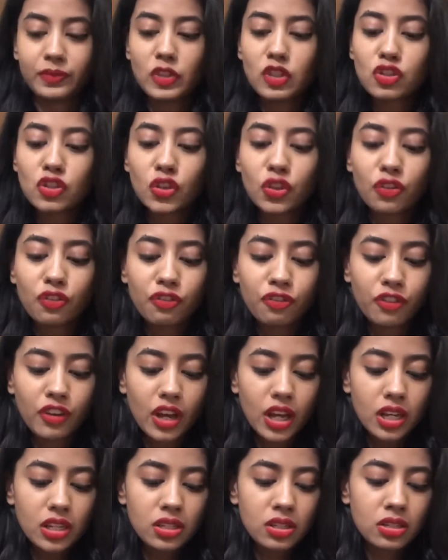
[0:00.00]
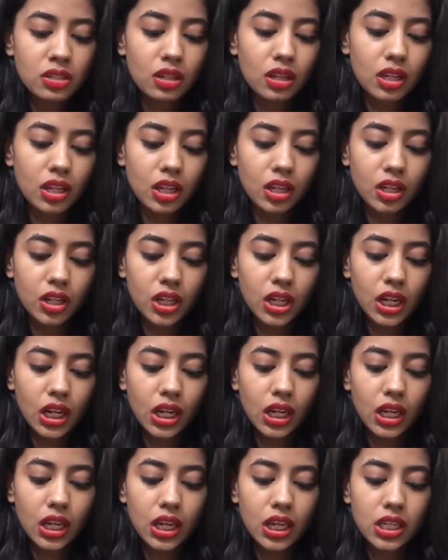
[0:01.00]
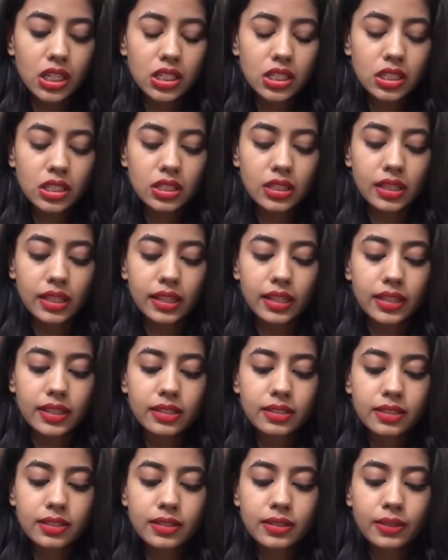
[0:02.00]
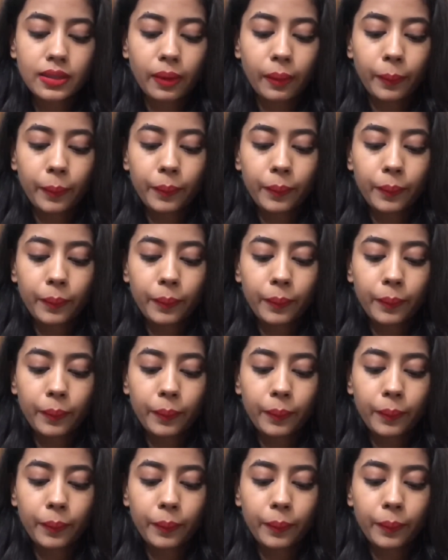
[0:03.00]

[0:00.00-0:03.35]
so the first earring is this